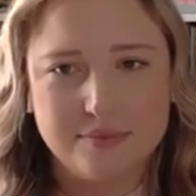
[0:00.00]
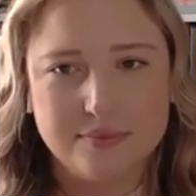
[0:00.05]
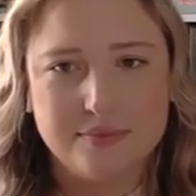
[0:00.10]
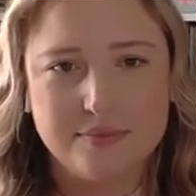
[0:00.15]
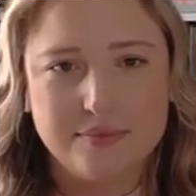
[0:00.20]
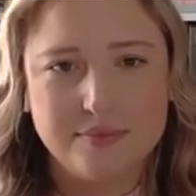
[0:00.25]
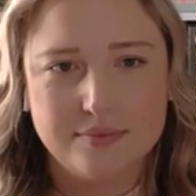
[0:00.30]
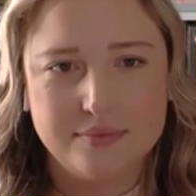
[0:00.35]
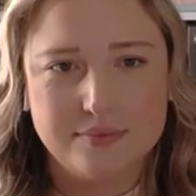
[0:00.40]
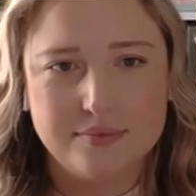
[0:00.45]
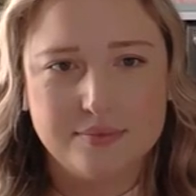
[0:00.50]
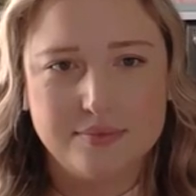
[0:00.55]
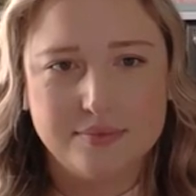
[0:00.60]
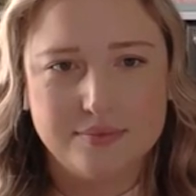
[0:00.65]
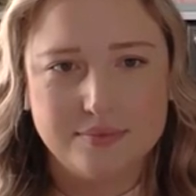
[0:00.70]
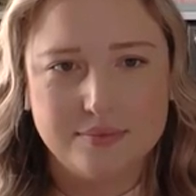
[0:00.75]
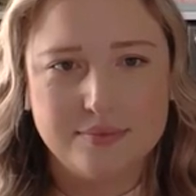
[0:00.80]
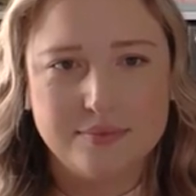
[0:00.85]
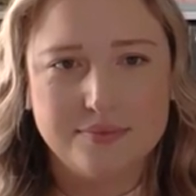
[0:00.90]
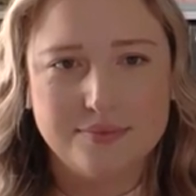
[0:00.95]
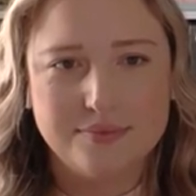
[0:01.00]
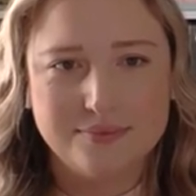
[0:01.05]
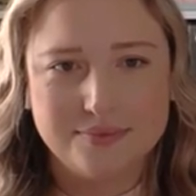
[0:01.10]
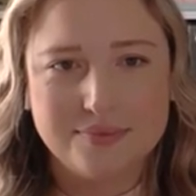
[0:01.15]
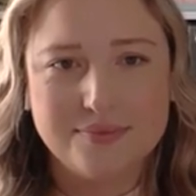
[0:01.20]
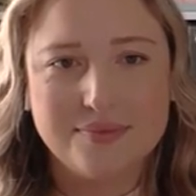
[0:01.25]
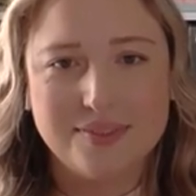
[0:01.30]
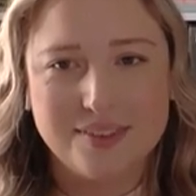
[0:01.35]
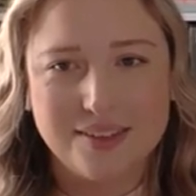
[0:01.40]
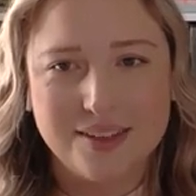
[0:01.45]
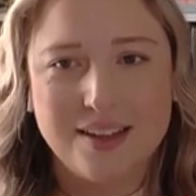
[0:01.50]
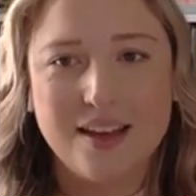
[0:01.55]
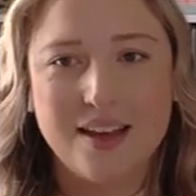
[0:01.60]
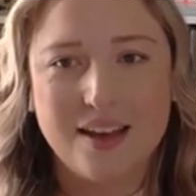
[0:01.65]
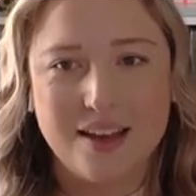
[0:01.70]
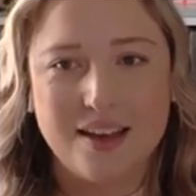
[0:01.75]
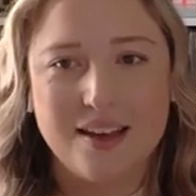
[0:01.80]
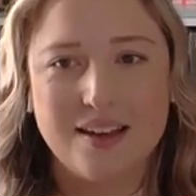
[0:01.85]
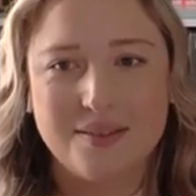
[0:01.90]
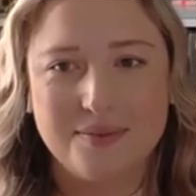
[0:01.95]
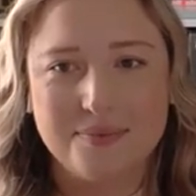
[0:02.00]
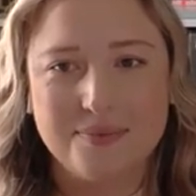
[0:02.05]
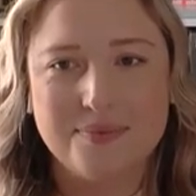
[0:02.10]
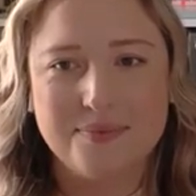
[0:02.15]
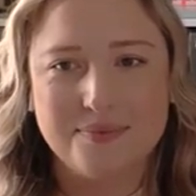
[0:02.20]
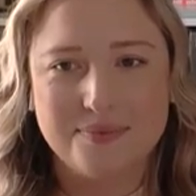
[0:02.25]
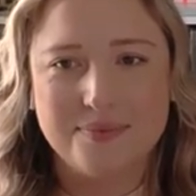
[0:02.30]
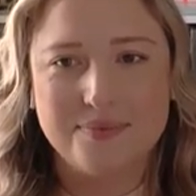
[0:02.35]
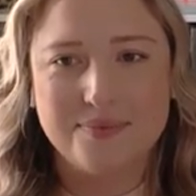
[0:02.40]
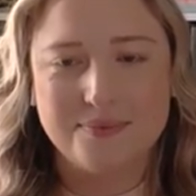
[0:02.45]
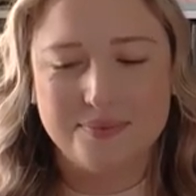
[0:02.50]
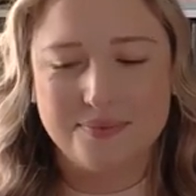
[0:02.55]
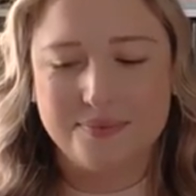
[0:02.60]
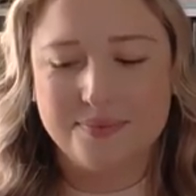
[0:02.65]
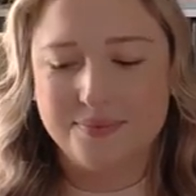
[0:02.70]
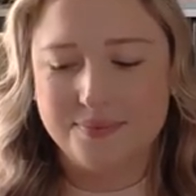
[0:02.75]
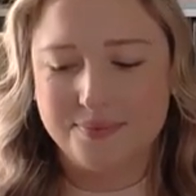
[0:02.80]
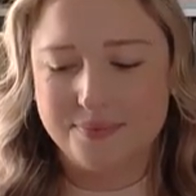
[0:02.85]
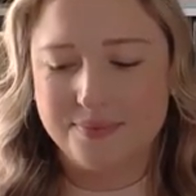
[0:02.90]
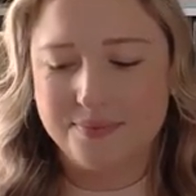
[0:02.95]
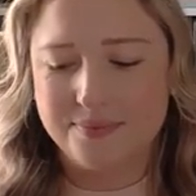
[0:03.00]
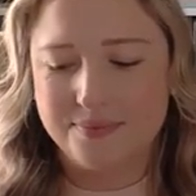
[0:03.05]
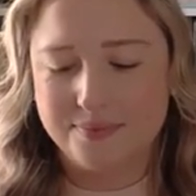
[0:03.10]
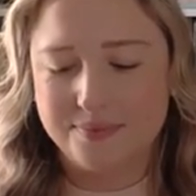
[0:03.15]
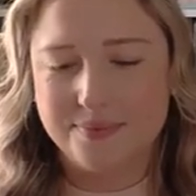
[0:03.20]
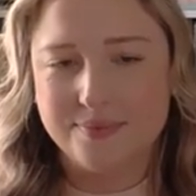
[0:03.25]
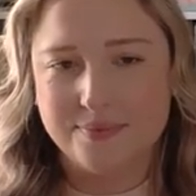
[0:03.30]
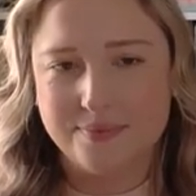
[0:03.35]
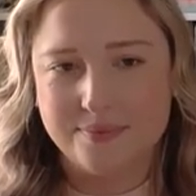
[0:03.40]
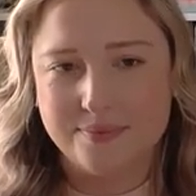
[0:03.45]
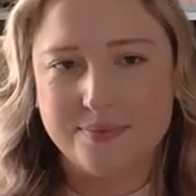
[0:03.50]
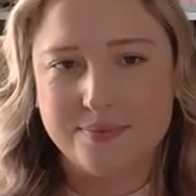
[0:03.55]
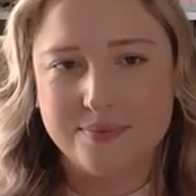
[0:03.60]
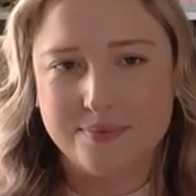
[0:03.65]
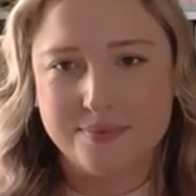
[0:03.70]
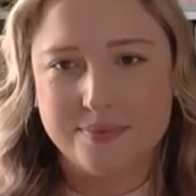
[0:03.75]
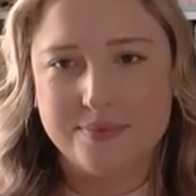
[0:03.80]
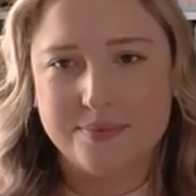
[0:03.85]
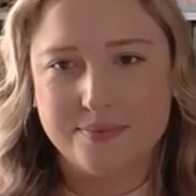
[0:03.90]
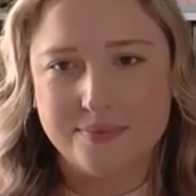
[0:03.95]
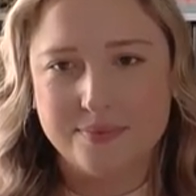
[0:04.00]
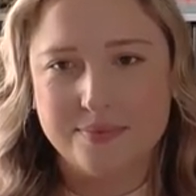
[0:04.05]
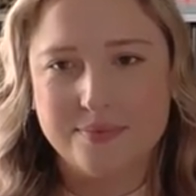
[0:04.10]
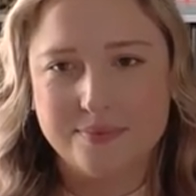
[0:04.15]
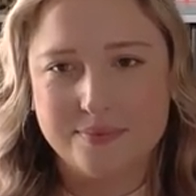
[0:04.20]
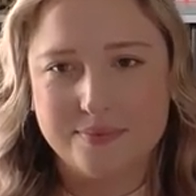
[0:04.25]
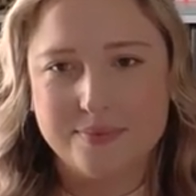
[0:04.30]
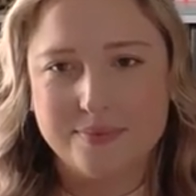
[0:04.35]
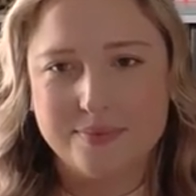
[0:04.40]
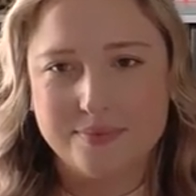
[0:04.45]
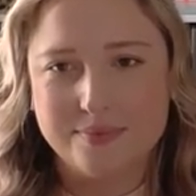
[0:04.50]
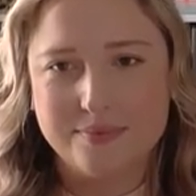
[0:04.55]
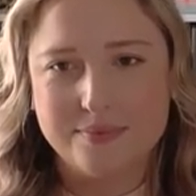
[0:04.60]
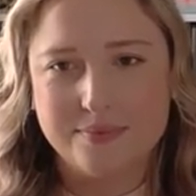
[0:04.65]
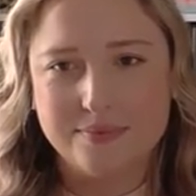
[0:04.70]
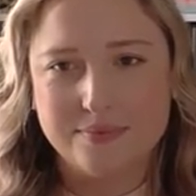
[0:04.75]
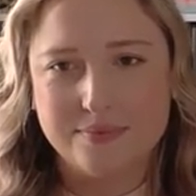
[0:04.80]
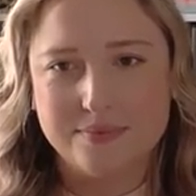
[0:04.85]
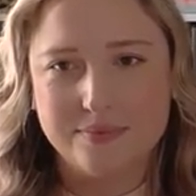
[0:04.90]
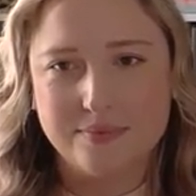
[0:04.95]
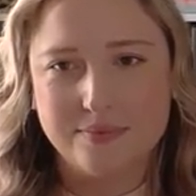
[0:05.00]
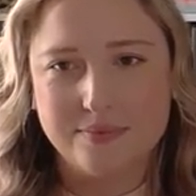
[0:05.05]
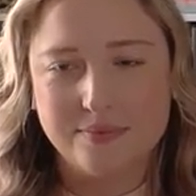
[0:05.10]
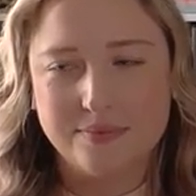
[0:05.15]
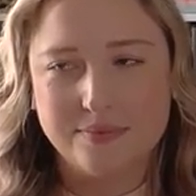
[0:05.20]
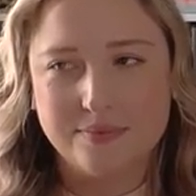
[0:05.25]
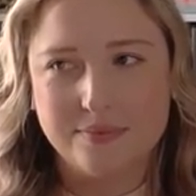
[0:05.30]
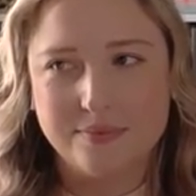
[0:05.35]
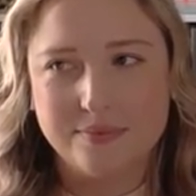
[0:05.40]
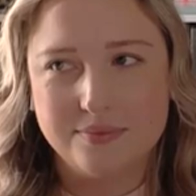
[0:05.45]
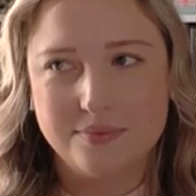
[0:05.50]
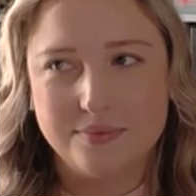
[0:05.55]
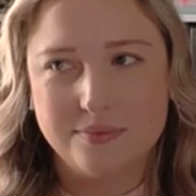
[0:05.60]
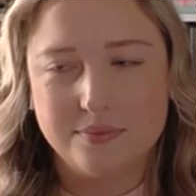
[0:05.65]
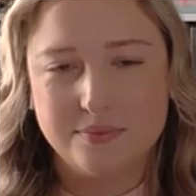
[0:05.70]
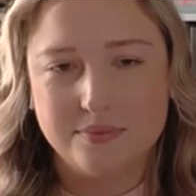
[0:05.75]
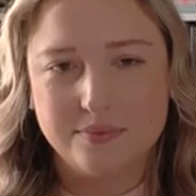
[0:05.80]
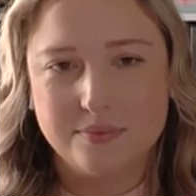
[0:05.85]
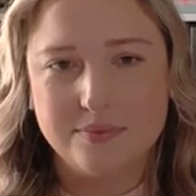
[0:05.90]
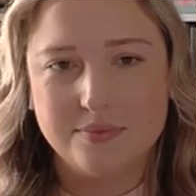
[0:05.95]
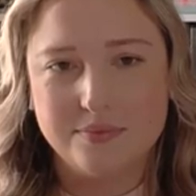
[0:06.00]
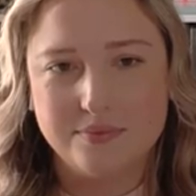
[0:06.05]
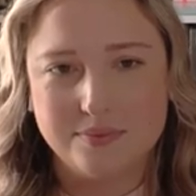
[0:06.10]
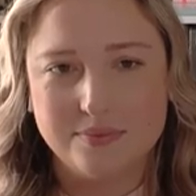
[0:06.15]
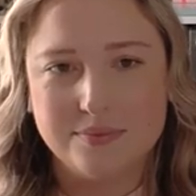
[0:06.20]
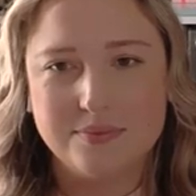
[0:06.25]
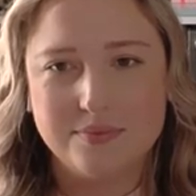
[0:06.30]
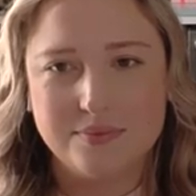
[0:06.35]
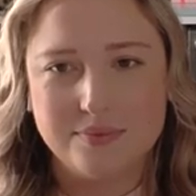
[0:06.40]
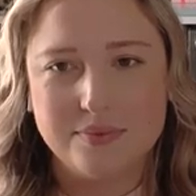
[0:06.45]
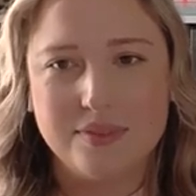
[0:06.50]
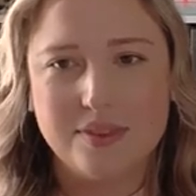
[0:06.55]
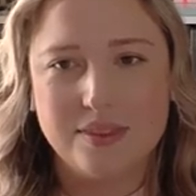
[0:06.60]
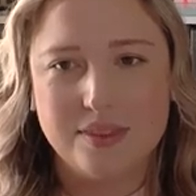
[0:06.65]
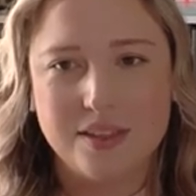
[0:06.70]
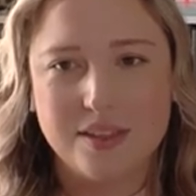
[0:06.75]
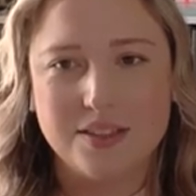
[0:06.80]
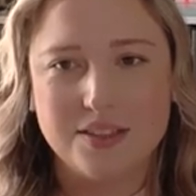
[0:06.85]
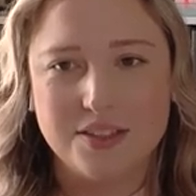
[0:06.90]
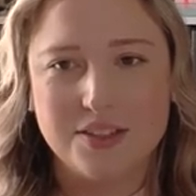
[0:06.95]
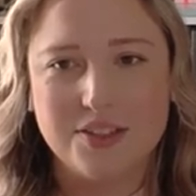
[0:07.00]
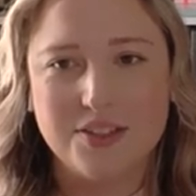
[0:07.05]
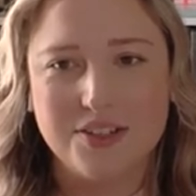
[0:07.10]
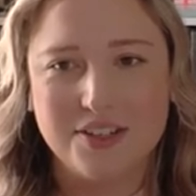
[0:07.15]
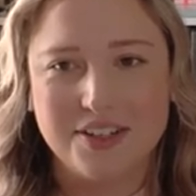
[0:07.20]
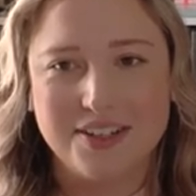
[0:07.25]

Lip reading: This person isn't speaking.